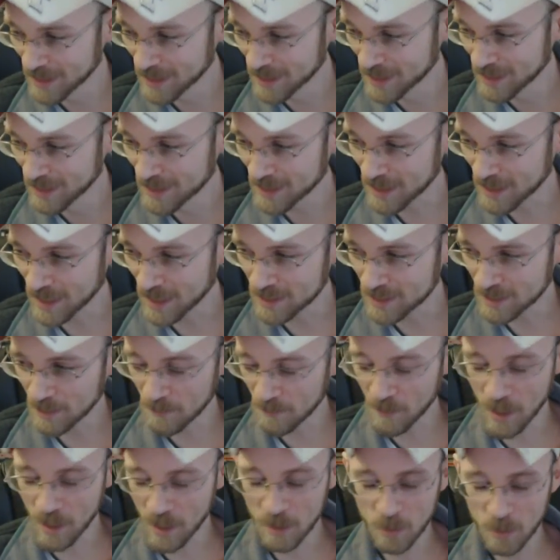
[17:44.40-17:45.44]
That's the
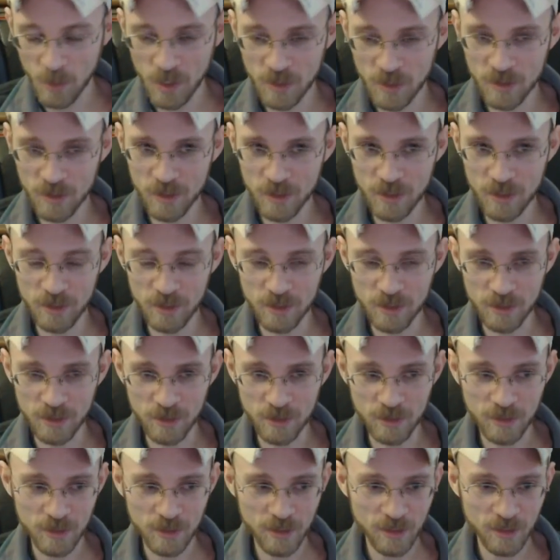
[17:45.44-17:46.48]
fight where the
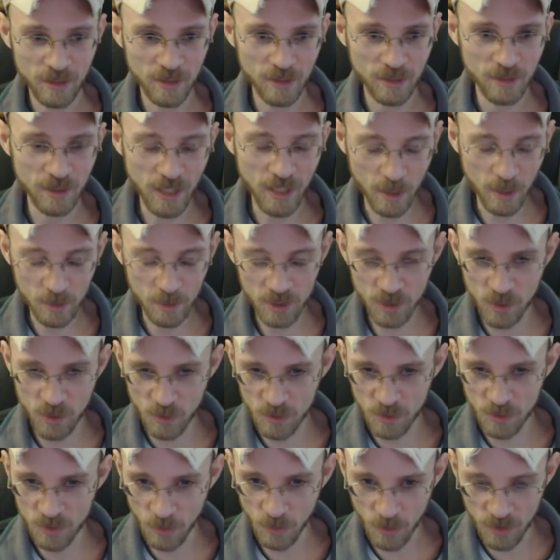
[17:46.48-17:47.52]
guy with the two
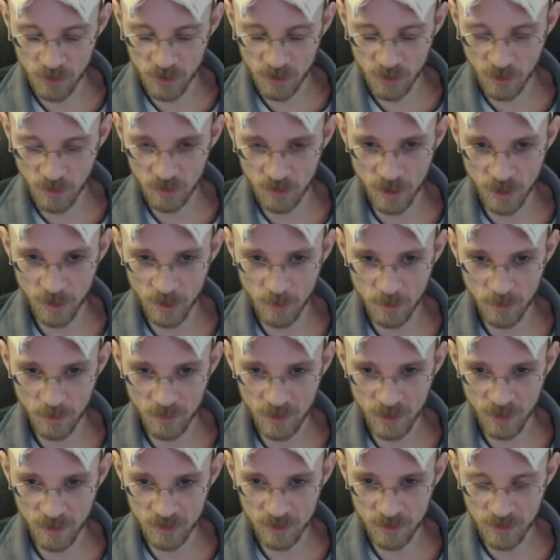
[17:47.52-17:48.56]
swords shows up. The
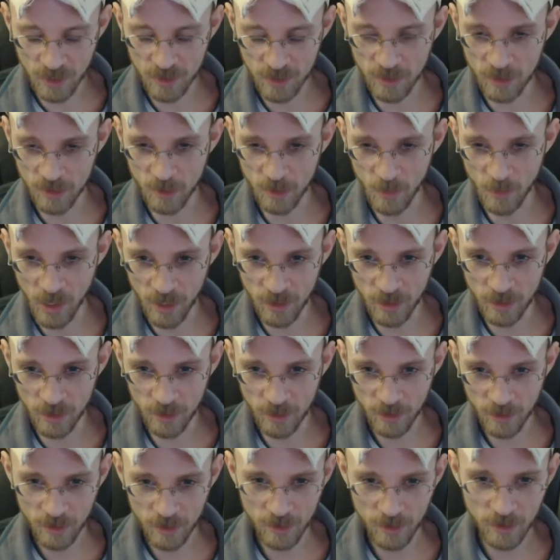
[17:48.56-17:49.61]
second in command
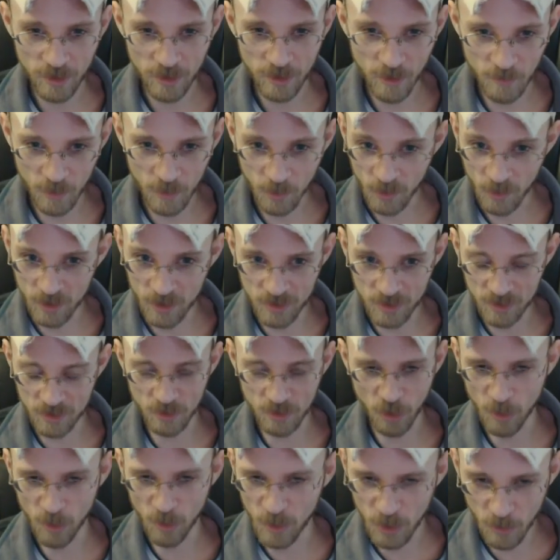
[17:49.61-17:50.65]
of the prince's army
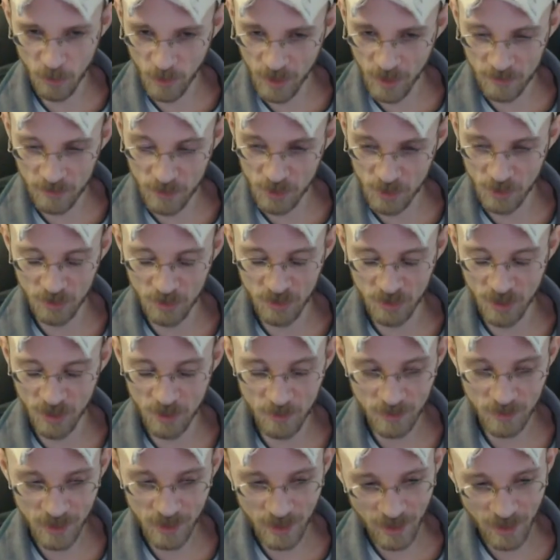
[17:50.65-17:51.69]
or whatever shows up.
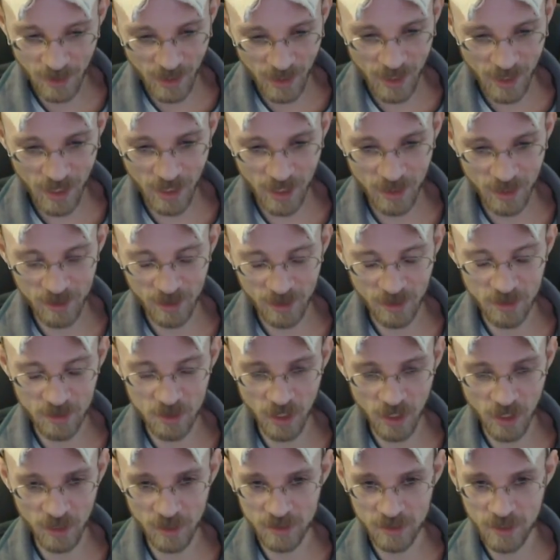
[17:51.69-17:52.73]
And Jet Li
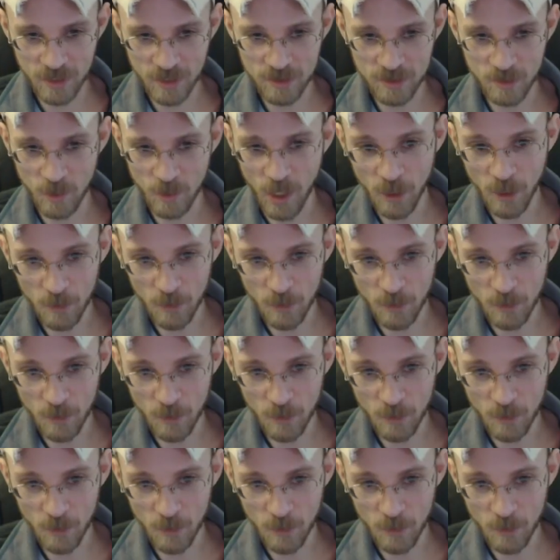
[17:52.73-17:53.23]
takes him out.